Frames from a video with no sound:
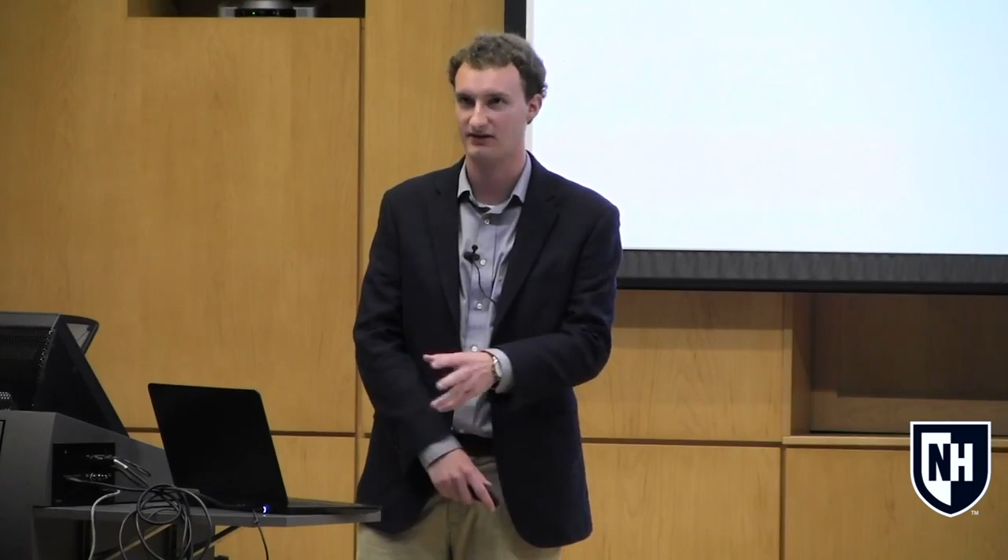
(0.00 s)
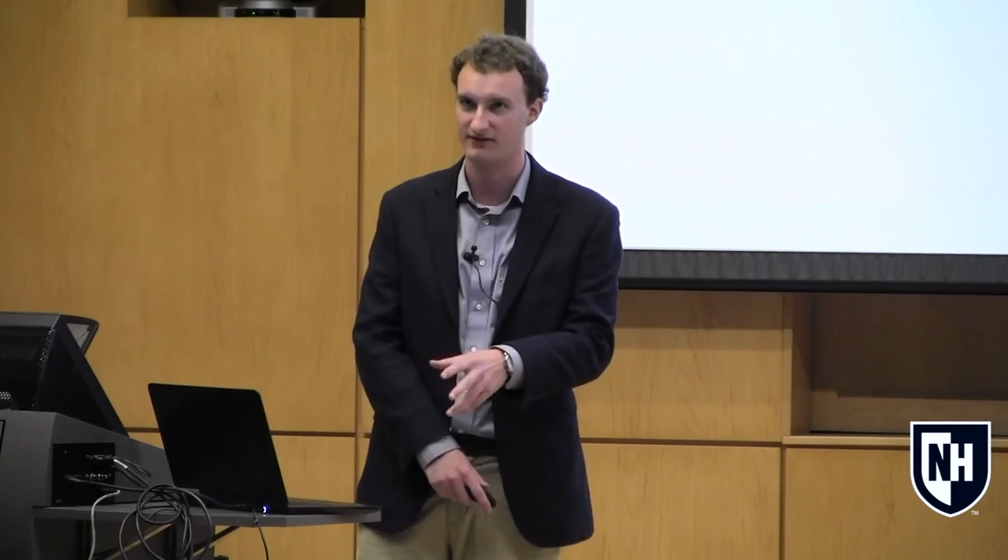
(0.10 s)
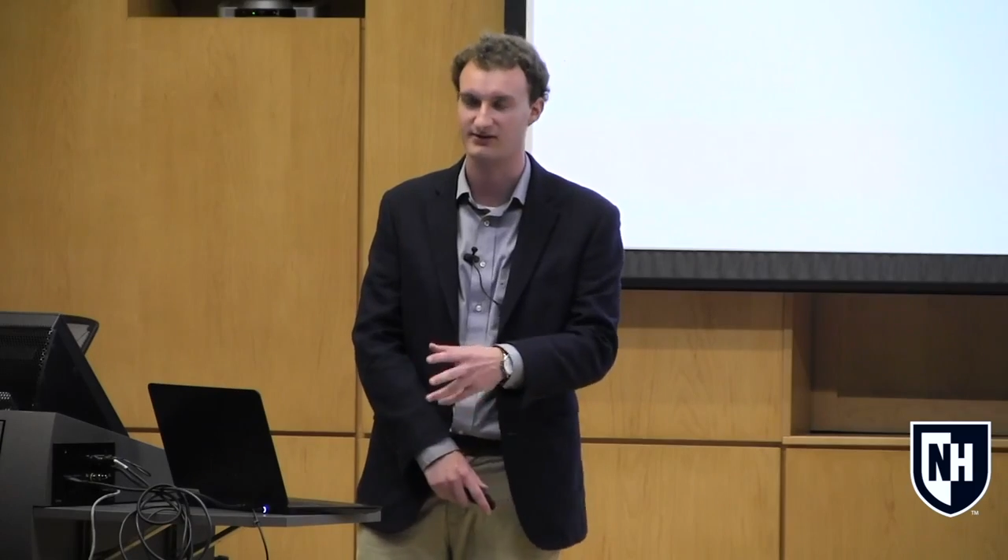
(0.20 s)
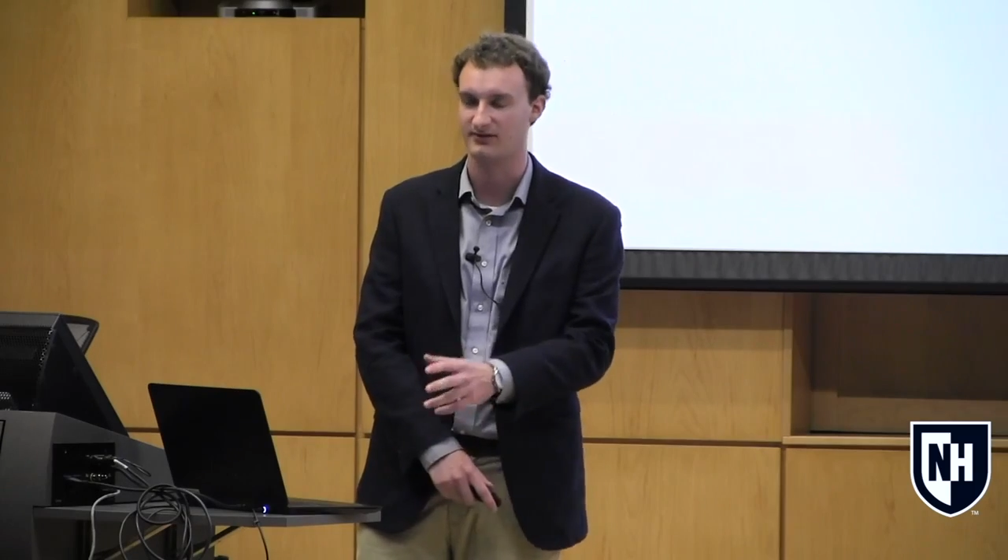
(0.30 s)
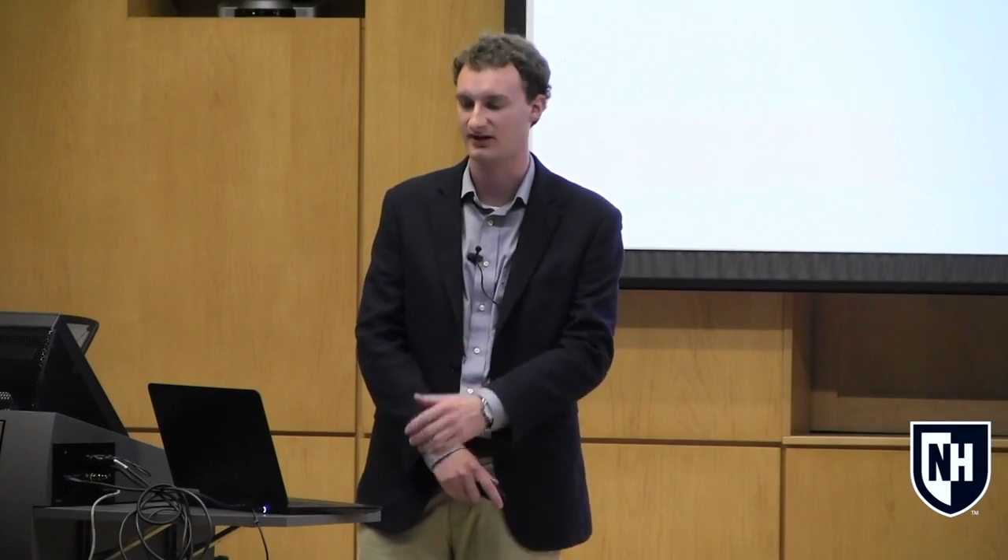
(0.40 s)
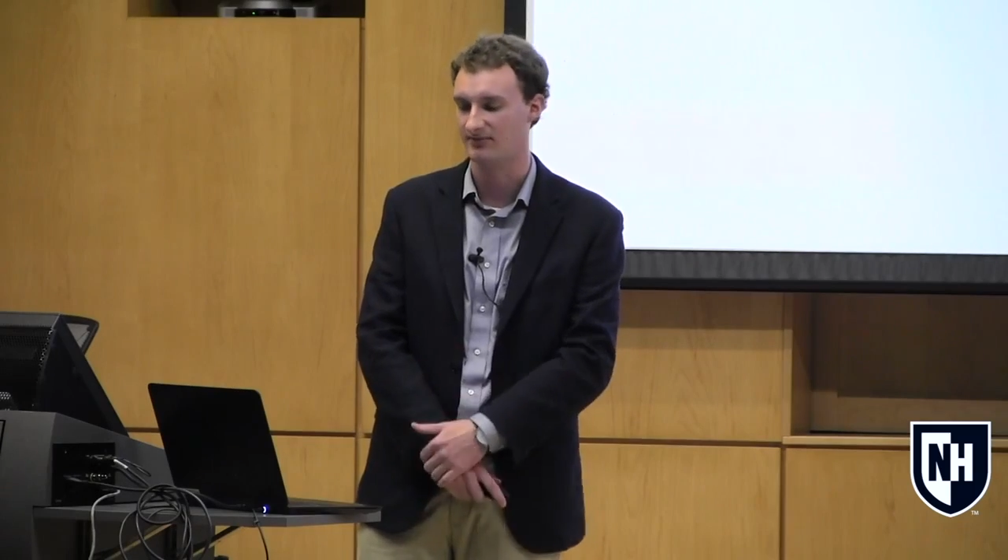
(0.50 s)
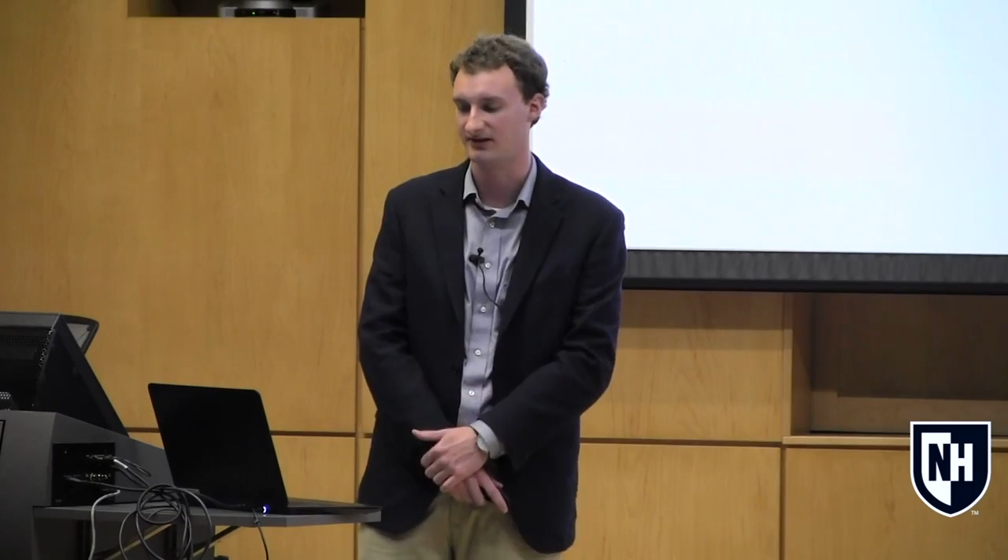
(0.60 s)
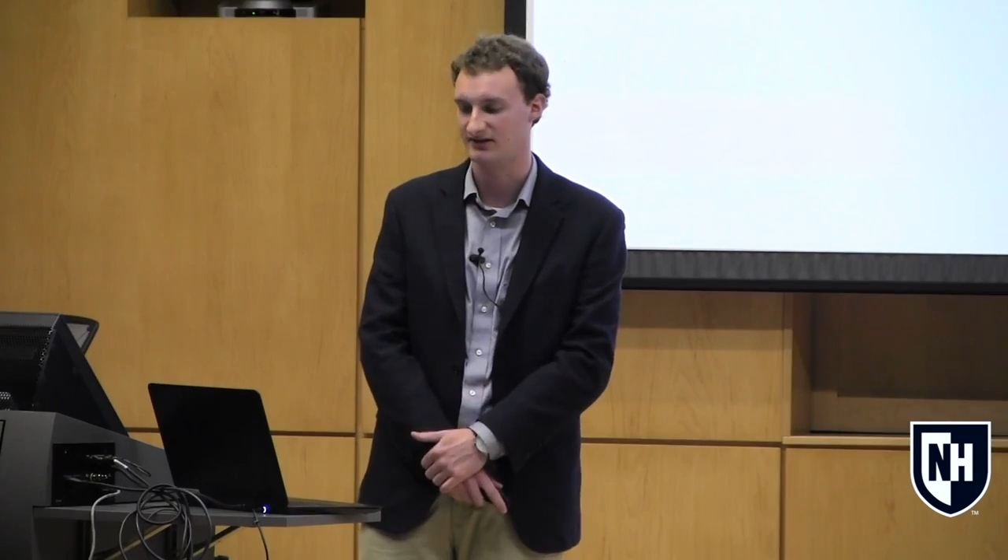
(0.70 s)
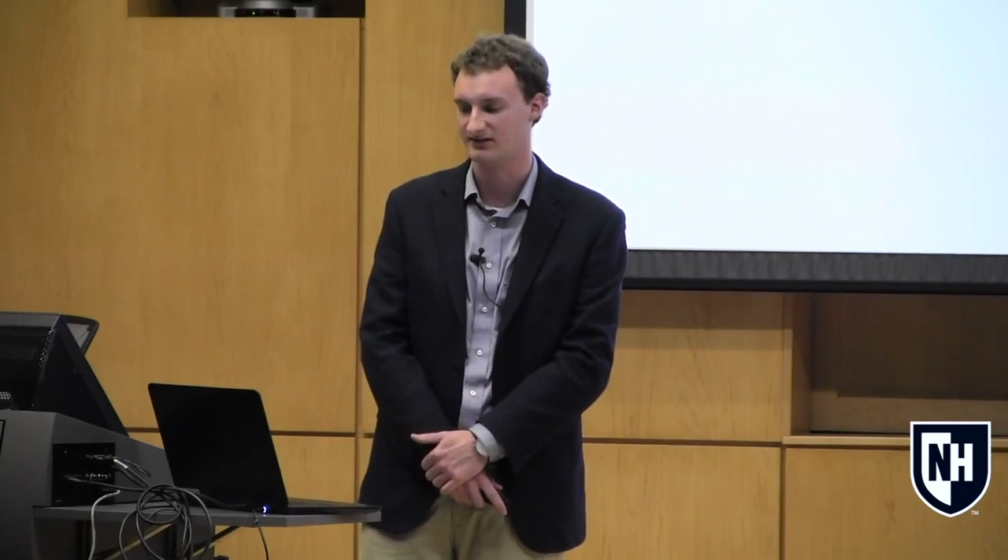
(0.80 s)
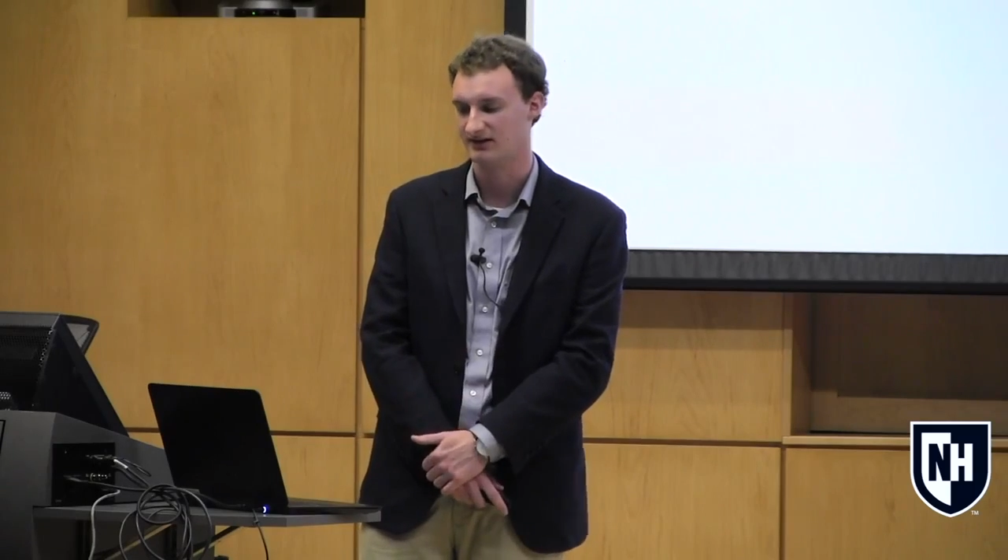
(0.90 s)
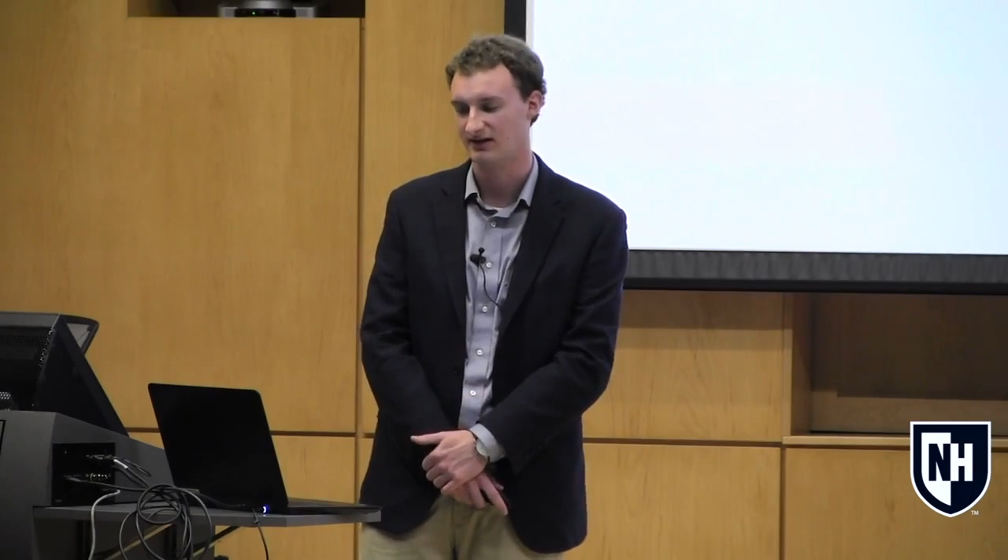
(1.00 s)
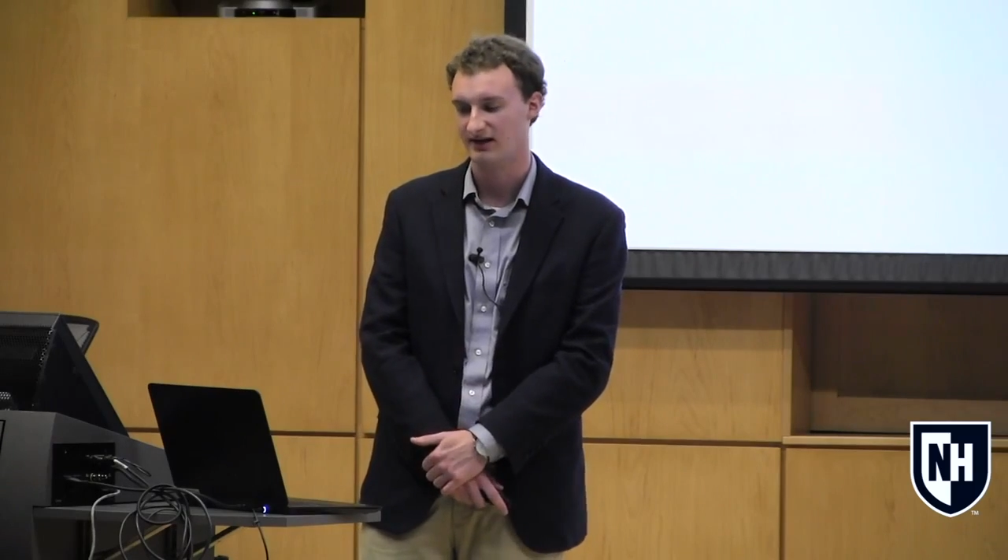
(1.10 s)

investment companies.